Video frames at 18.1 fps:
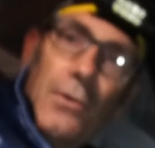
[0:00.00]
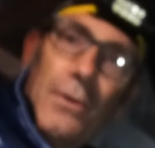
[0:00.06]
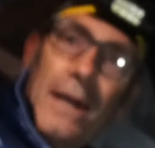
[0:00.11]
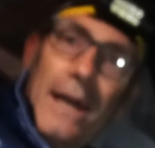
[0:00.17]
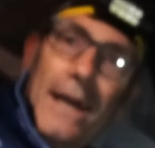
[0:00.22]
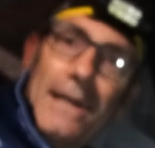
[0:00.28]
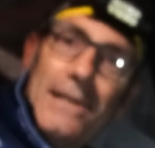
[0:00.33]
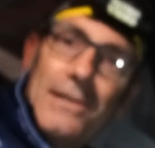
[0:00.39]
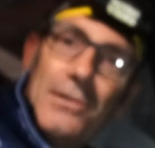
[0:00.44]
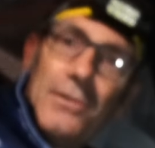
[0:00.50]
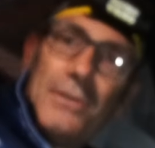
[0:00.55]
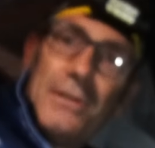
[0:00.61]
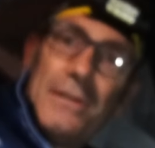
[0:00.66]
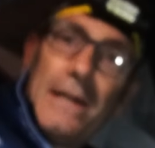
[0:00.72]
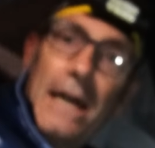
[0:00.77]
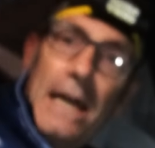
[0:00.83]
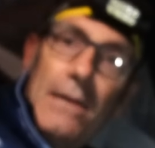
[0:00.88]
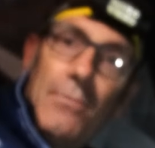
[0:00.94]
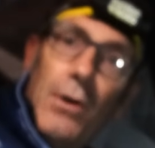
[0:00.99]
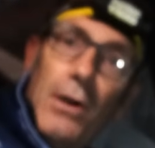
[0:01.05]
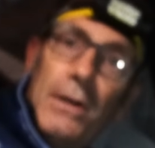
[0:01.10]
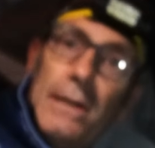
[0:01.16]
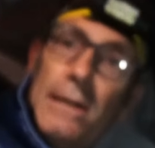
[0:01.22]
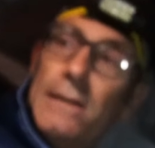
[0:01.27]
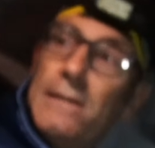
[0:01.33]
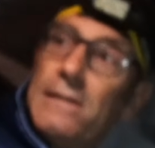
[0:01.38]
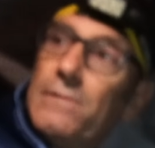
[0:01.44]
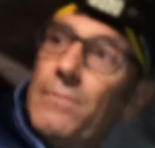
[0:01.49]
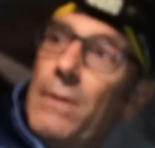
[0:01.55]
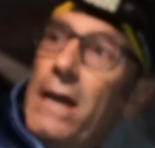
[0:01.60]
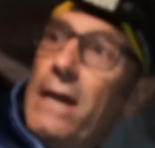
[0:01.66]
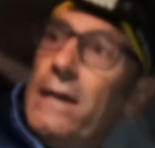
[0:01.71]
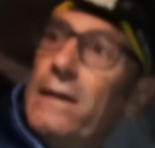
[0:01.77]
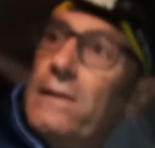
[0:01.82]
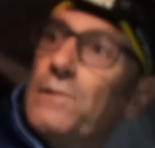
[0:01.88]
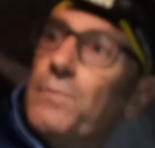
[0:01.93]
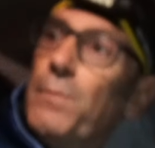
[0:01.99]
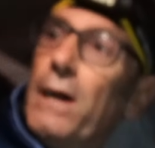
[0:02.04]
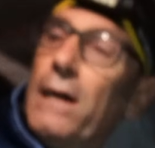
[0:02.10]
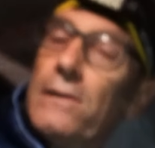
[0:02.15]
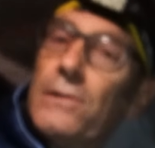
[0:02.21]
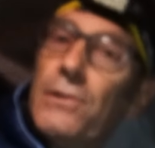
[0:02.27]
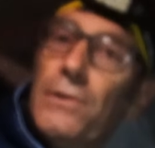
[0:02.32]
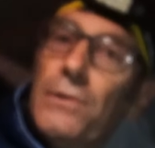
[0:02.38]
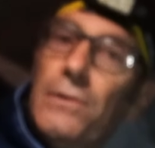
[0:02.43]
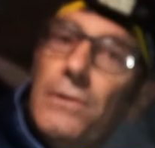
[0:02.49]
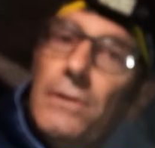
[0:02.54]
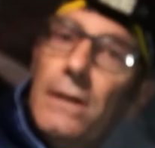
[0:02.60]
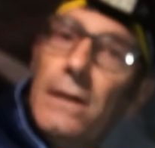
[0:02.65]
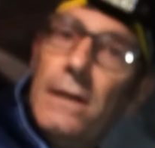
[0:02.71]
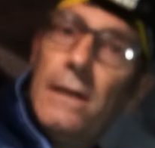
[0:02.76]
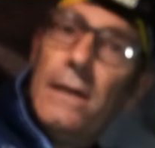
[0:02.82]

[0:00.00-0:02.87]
Okay, so tonight I'm out in the Samaya Inspire 2.